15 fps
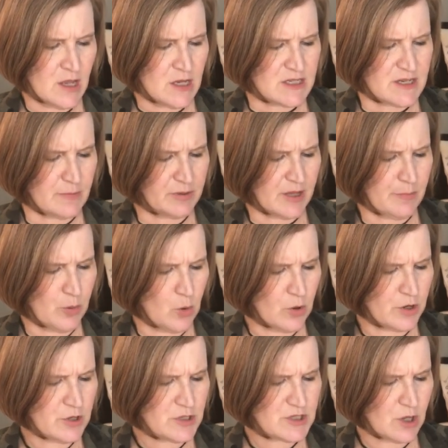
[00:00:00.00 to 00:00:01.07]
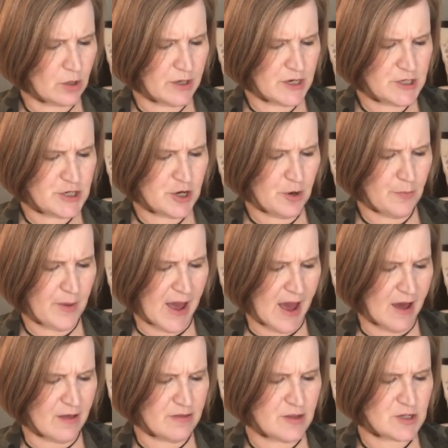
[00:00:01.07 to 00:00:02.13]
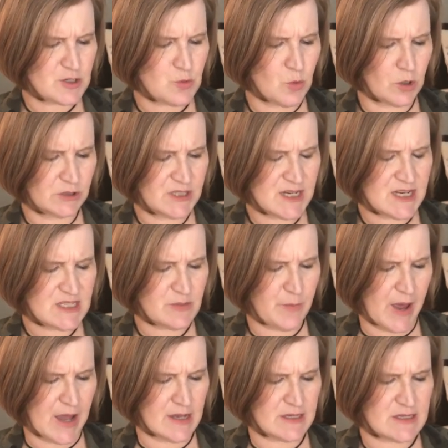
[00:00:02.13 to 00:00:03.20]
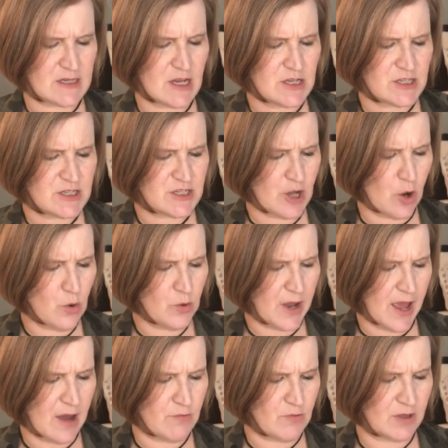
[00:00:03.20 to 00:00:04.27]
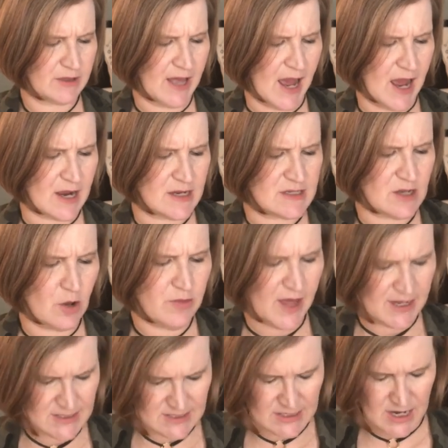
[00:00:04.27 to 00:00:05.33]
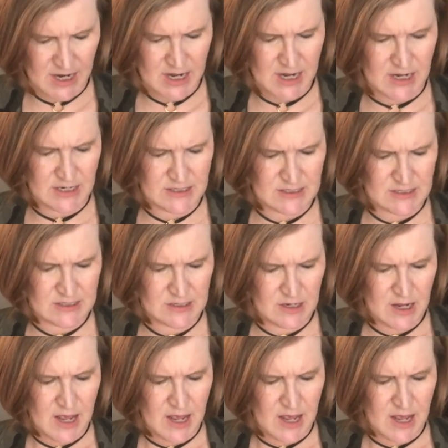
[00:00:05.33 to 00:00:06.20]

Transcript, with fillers: Simply pour your salt into your bath, swirl to dispense, soak, and relax. Oh, that's nice.